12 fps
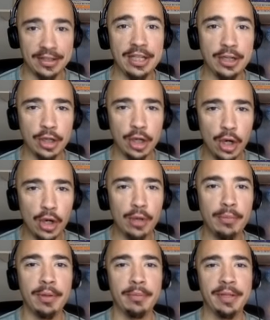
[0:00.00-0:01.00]
the
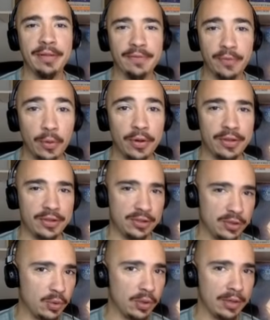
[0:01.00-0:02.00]
calm before the
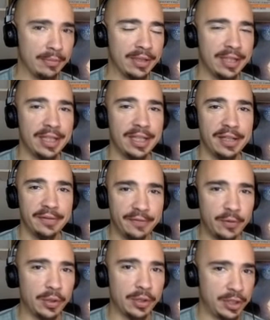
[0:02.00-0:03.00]
storm
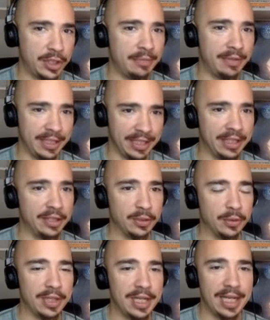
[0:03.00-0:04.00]
for Shiba Inu?